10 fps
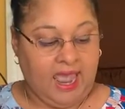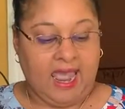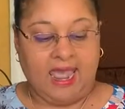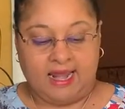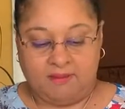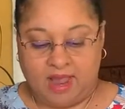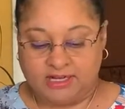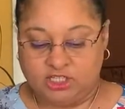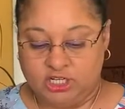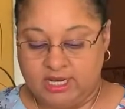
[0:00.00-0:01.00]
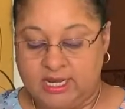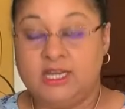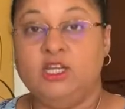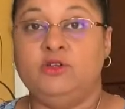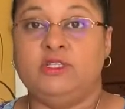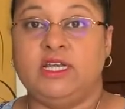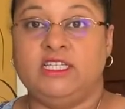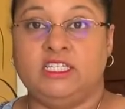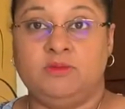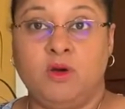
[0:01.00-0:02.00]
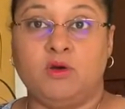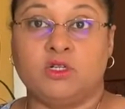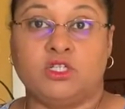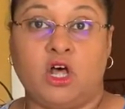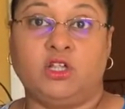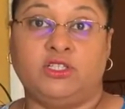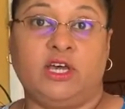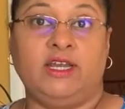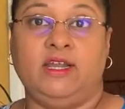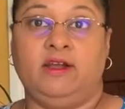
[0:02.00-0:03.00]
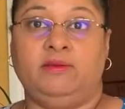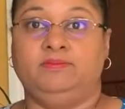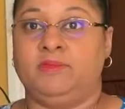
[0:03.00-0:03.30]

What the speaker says: And I'm actually gonna use a smoked salt on here.